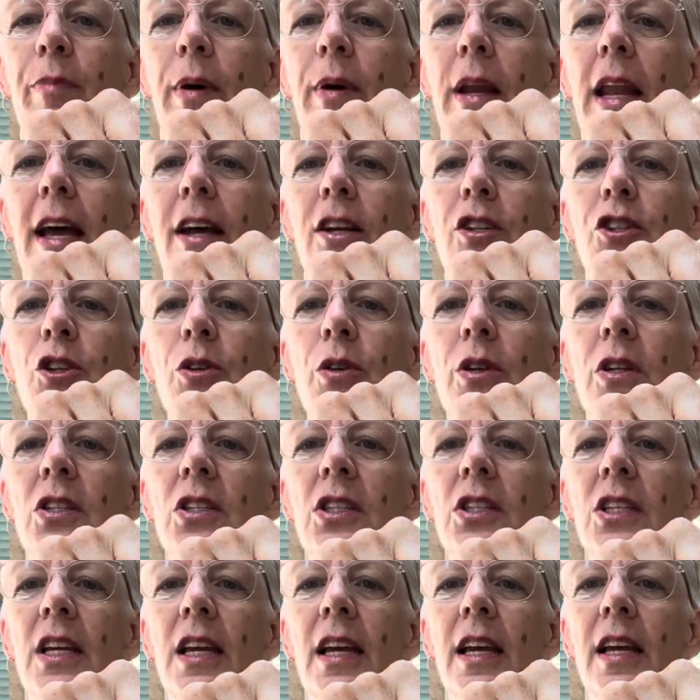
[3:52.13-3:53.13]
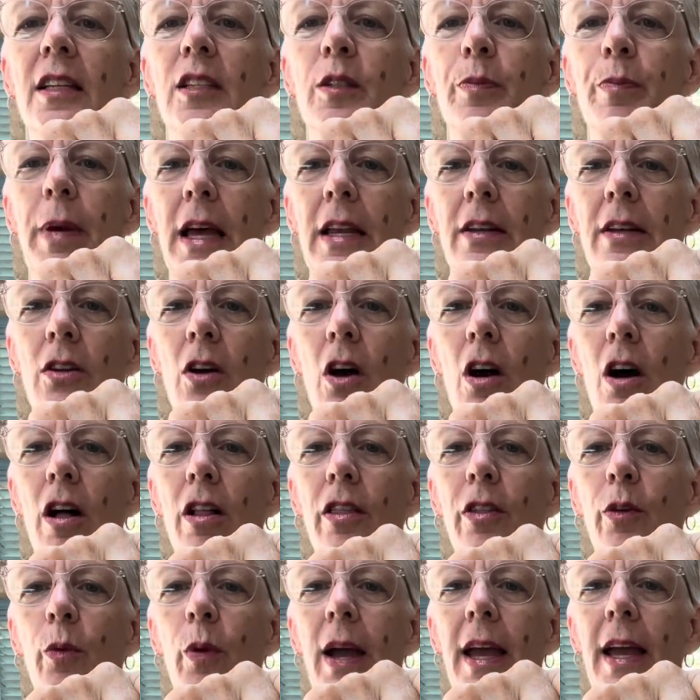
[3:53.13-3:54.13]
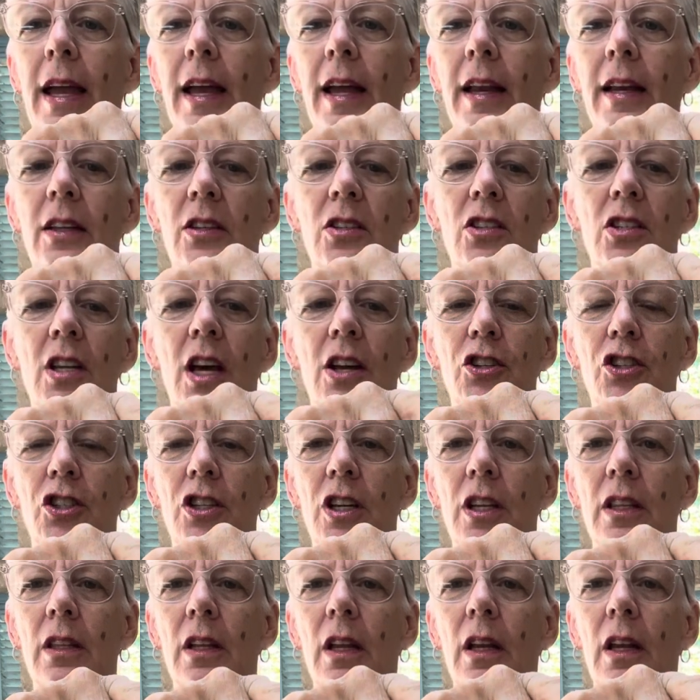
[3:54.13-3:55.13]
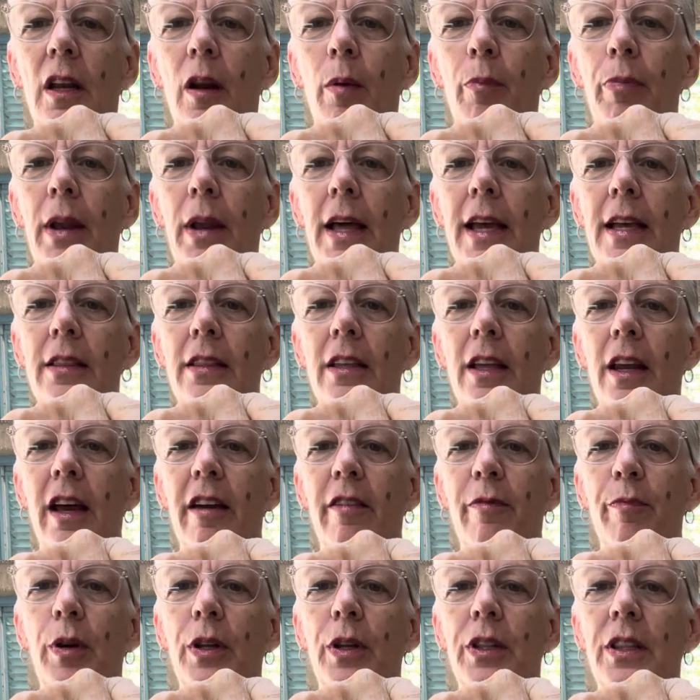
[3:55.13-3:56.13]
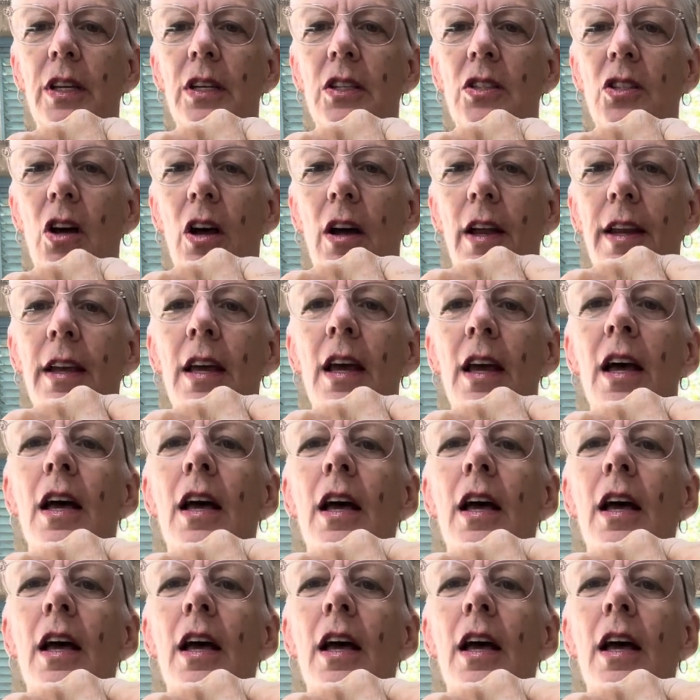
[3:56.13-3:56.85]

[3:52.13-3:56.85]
But as you can see, it's bent all the way and is touching the little plate that I've put these on.